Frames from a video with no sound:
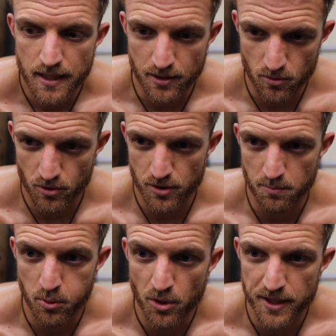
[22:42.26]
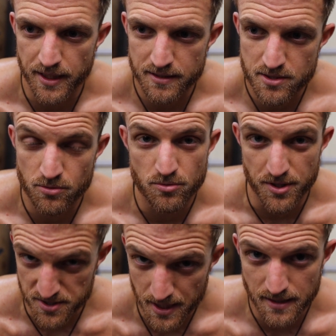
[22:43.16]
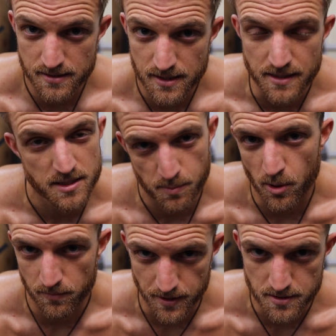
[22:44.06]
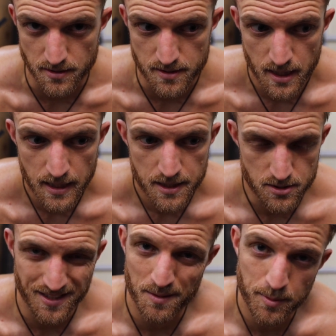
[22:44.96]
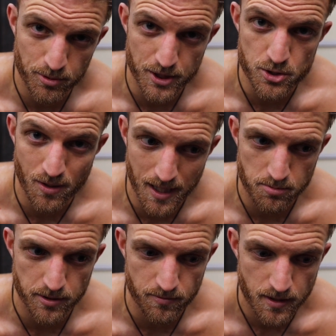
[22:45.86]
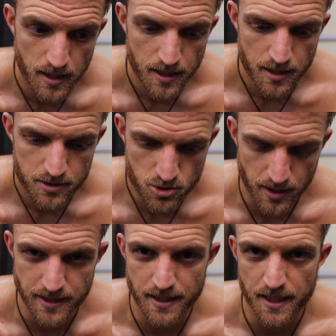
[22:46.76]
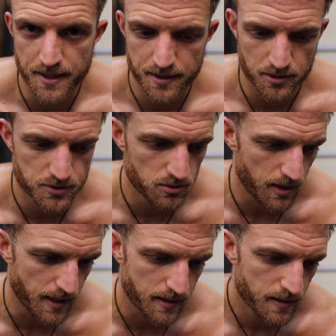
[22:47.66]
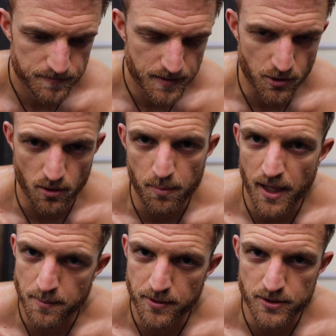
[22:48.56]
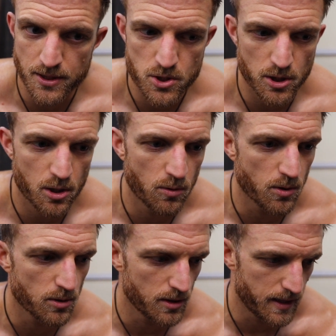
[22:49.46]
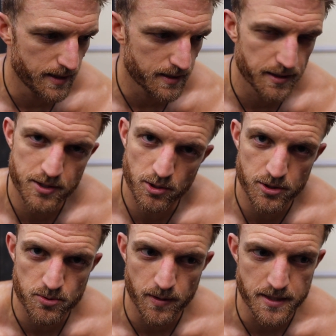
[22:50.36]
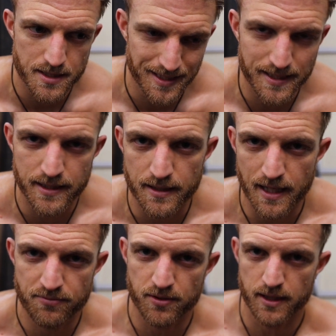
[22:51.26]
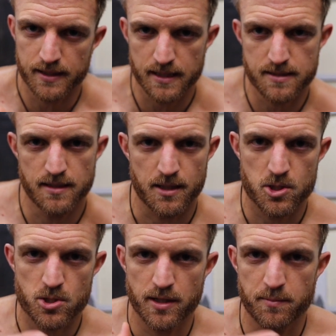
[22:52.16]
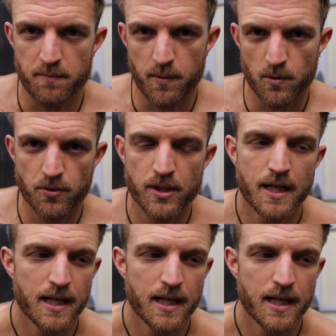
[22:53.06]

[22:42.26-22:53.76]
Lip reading: in order to put it to the test is Spartan races. There's a lot of people that do hybrid training and then they'll do like either a bodybuilding show or like an endurance race. Again, I feel like that's the extreme of both.